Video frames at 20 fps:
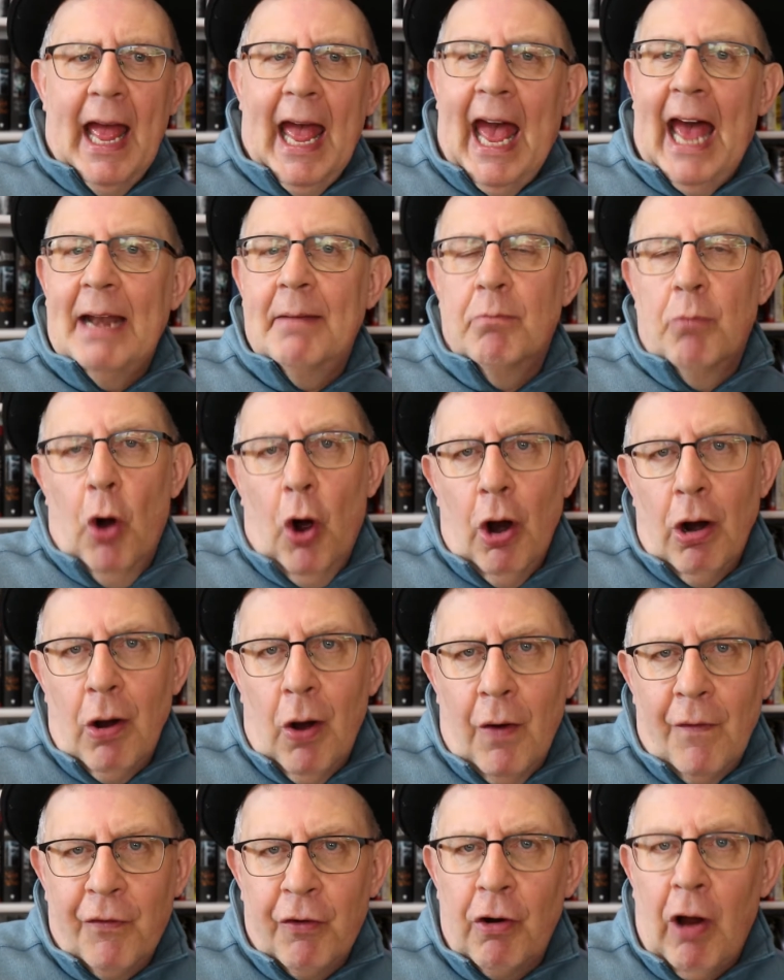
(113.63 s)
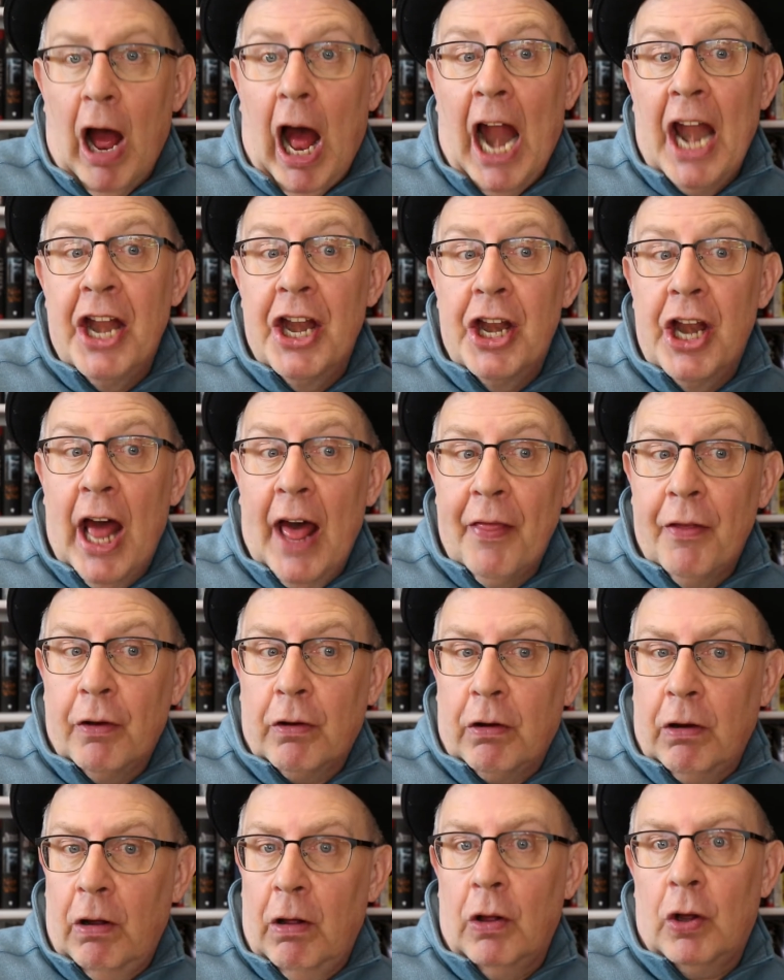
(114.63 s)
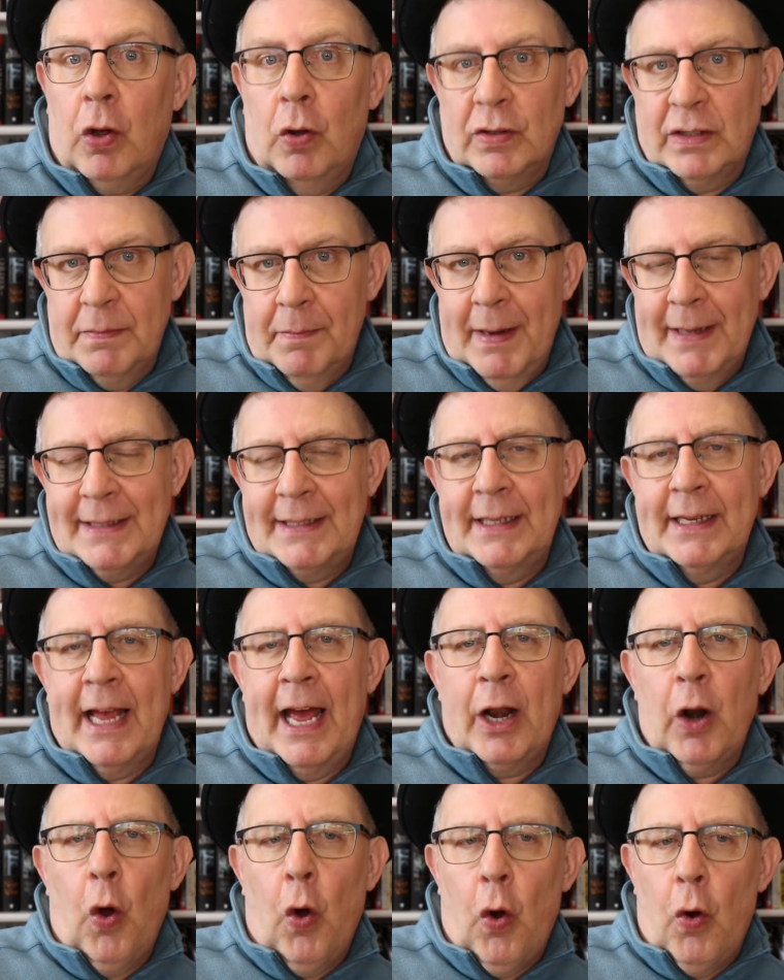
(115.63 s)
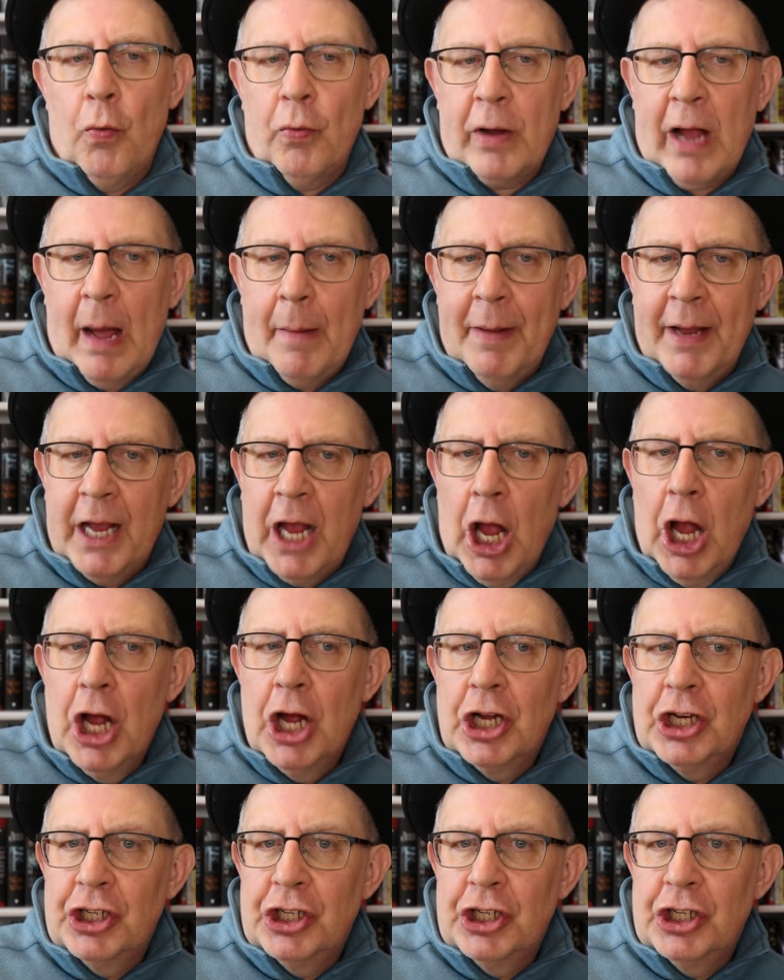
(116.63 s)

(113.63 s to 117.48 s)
And moreover, another girl goes missing at homecoming,